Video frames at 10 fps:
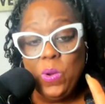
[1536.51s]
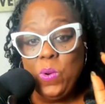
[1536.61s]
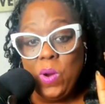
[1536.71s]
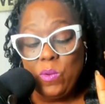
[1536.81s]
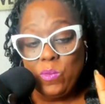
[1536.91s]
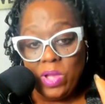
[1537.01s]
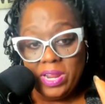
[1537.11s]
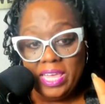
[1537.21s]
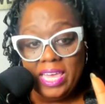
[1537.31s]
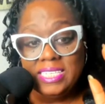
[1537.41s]
who are
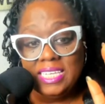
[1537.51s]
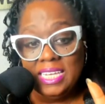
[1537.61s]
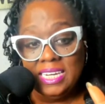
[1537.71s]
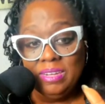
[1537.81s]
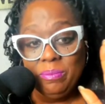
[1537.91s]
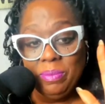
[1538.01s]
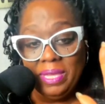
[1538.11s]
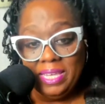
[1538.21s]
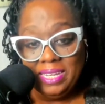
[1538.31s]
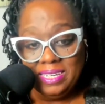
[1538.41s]
running as
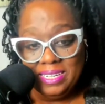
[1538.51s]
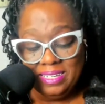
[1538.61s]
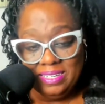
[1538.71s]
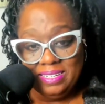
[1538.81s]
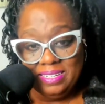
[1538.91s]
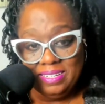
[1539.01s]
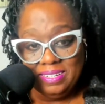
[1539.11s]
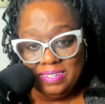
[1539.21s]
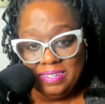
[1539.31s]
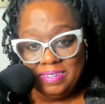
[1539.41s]
independent
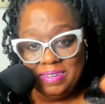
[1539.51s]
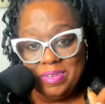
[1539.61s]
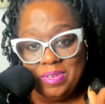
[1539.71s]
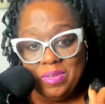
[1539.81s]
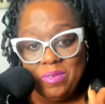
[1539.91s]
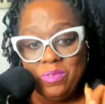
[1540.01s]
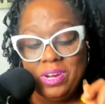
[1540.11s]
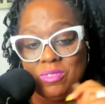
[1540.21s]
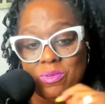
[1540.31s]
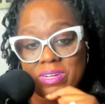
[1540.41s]
for
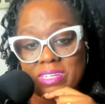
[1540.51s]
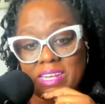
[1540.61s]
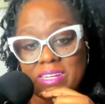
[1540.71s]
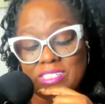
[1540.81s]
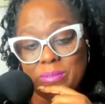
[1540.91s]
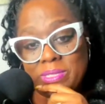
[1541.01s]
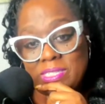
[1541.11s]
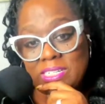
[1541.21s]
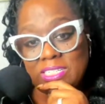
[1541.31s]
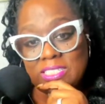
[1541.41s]
the Thornton Township
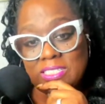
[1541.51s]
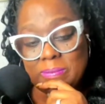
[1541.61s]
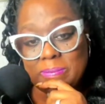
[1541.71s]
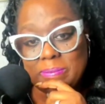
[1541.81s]
position.